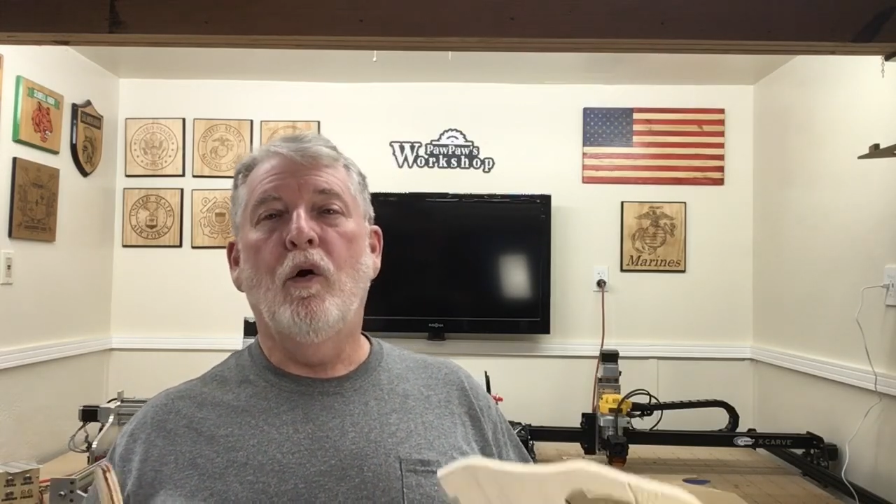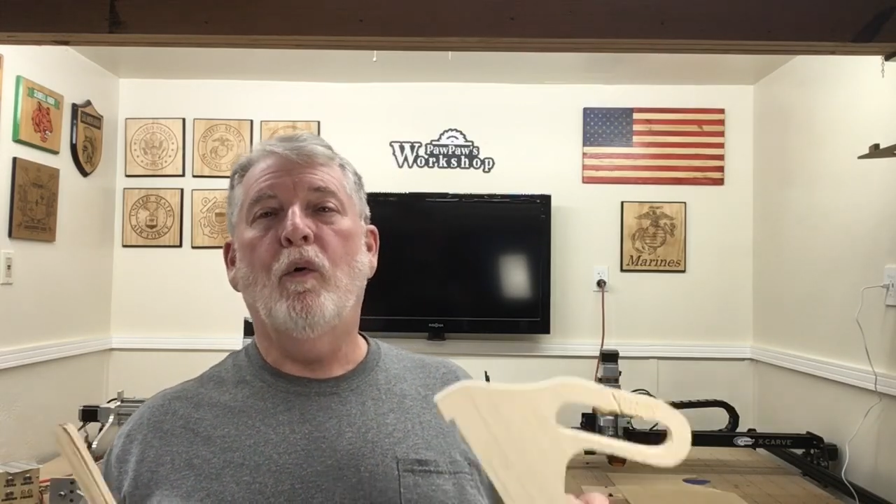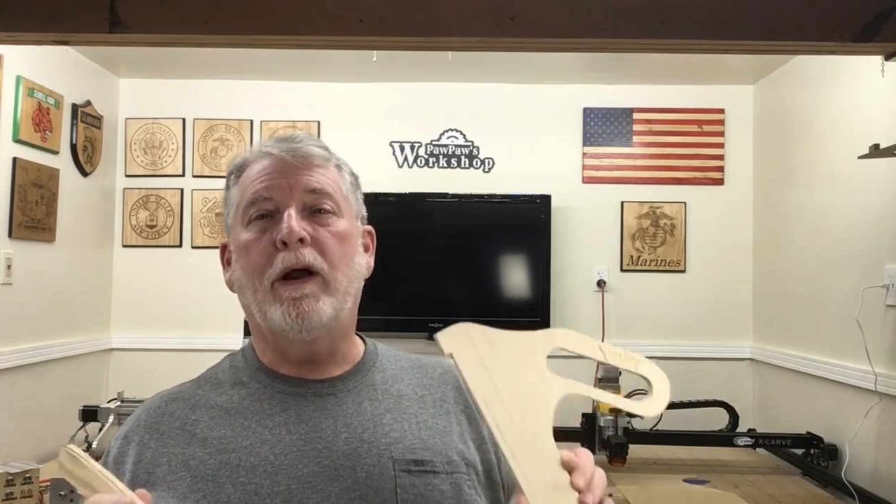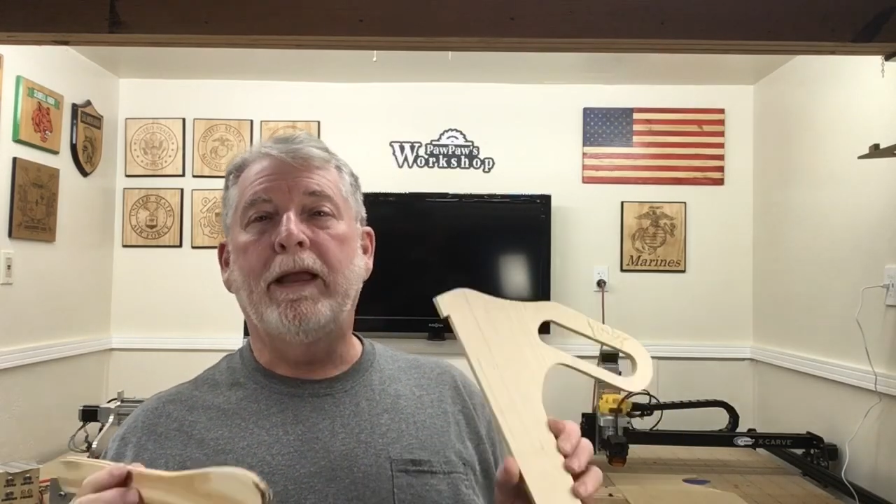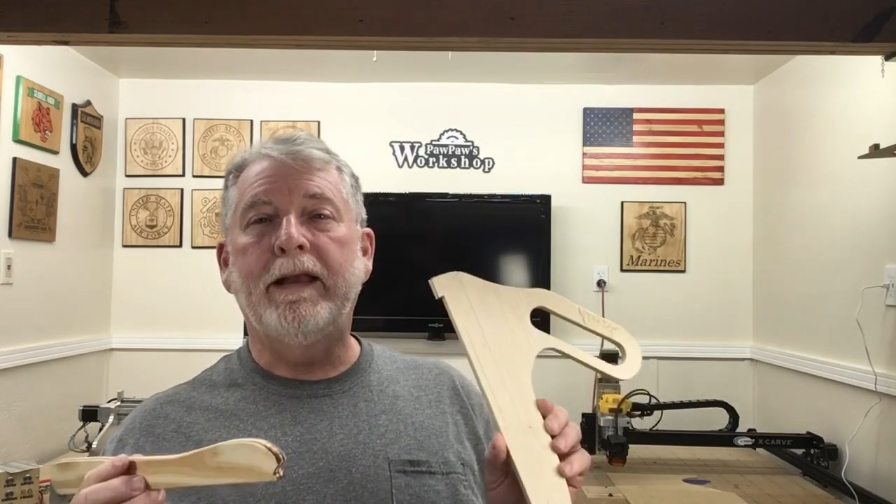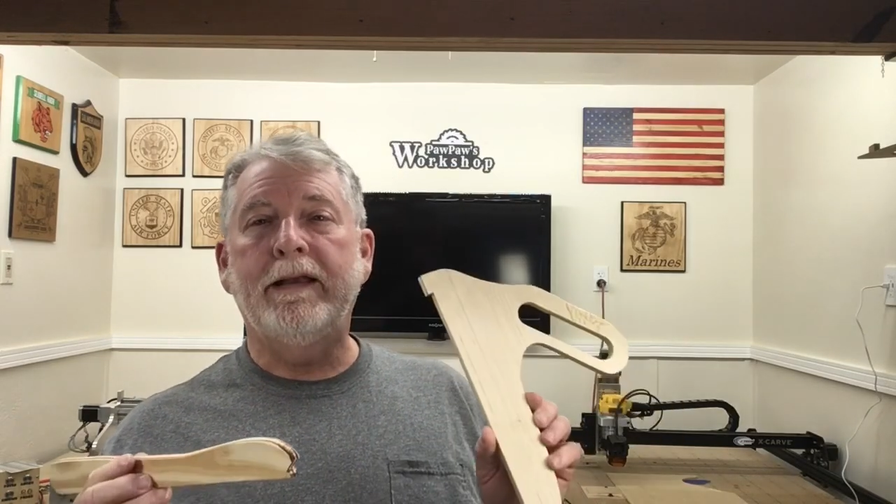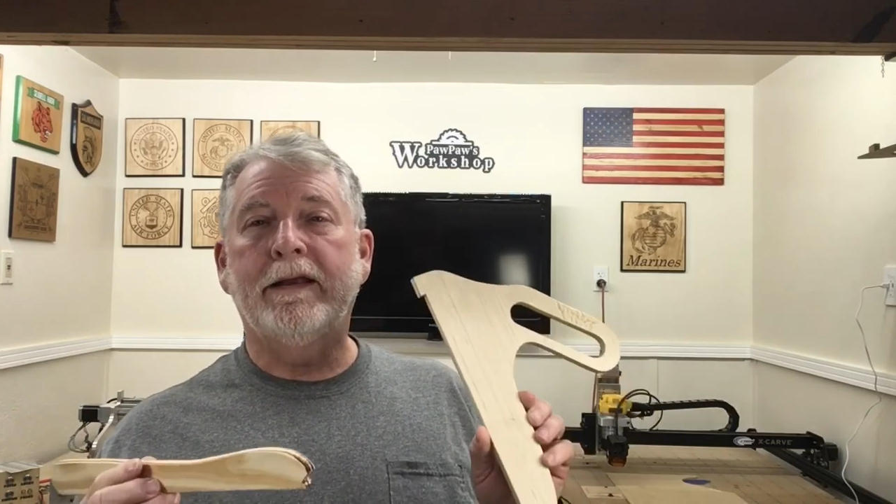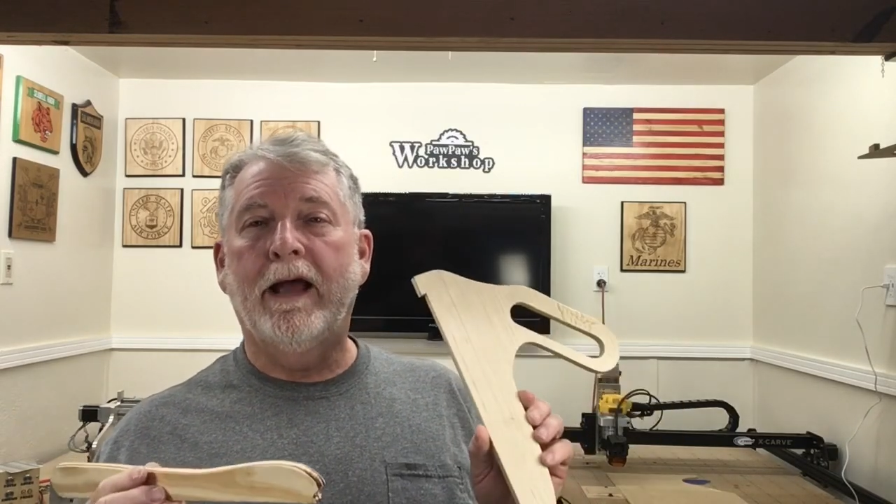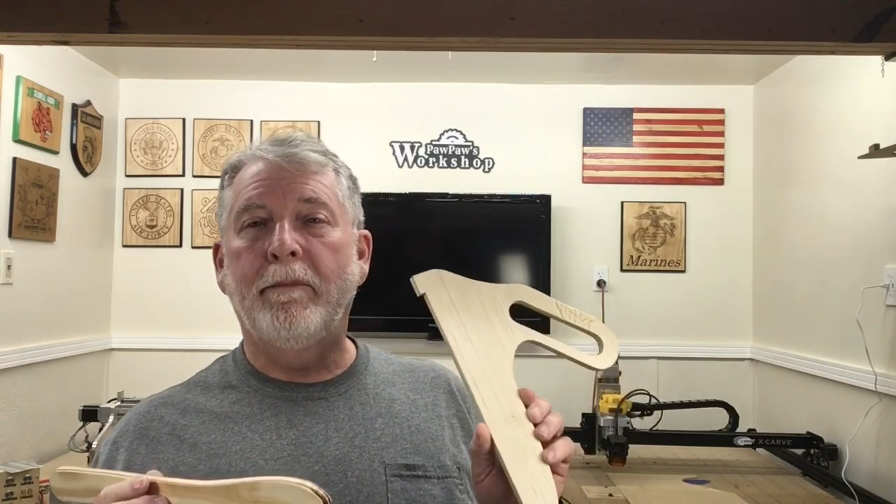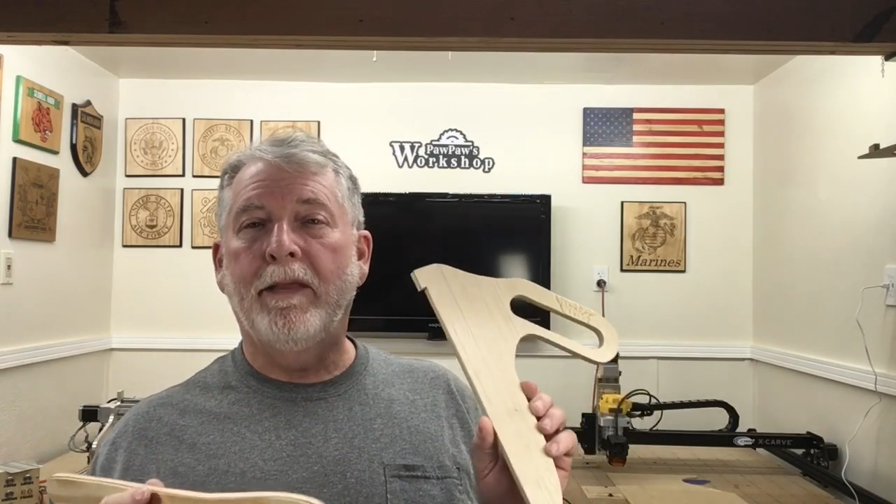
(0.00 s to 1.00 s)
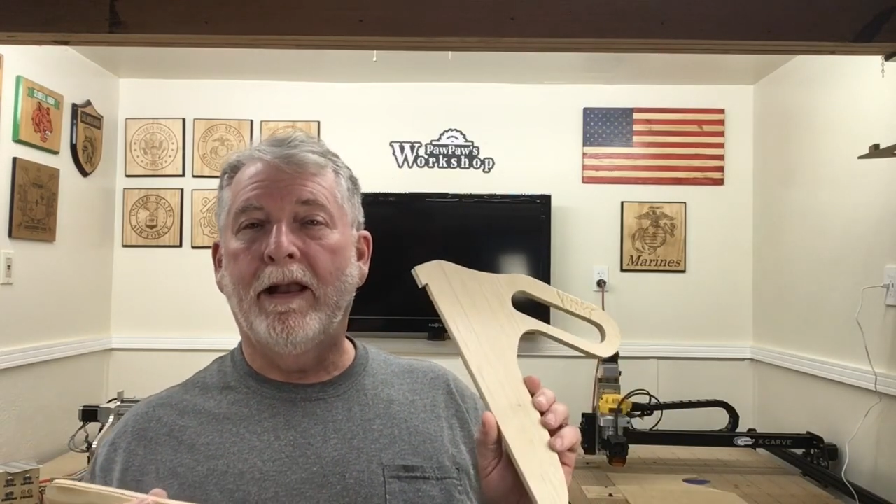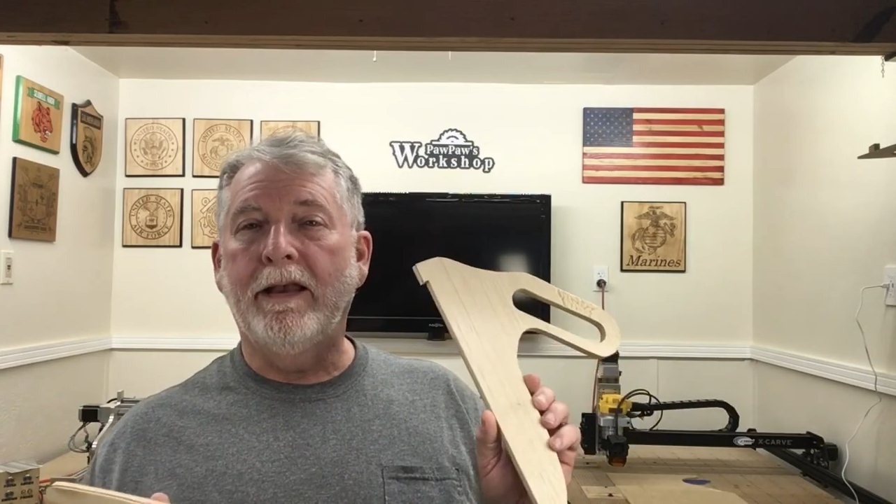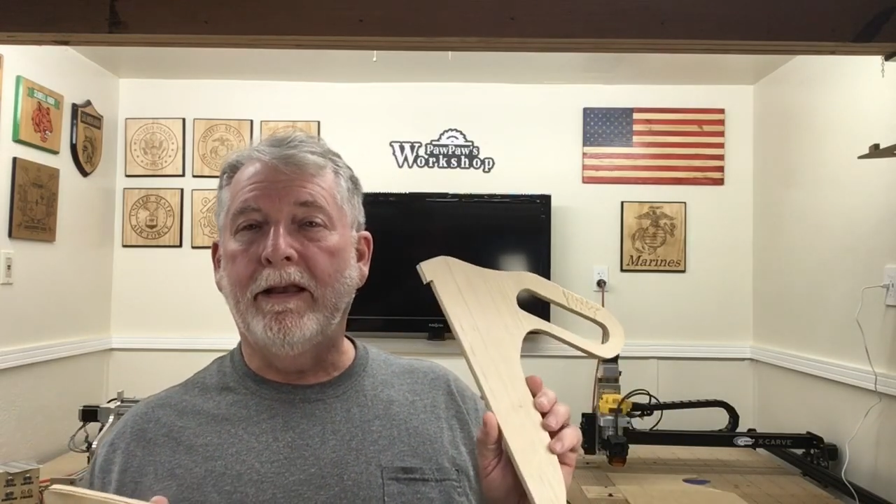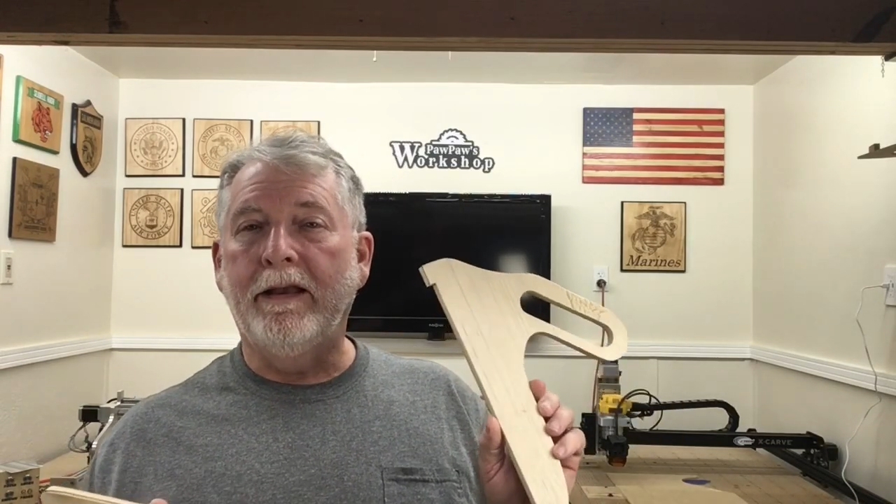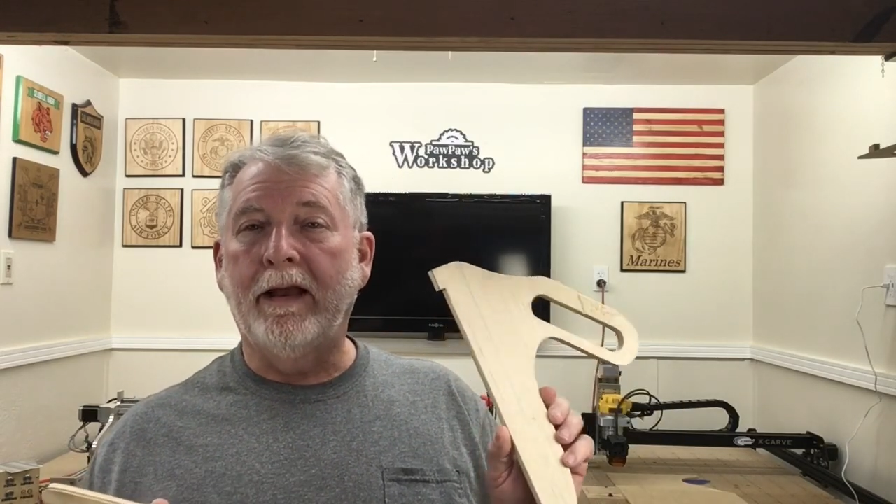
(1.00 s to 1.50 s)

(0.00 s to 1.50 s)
where anytime that I need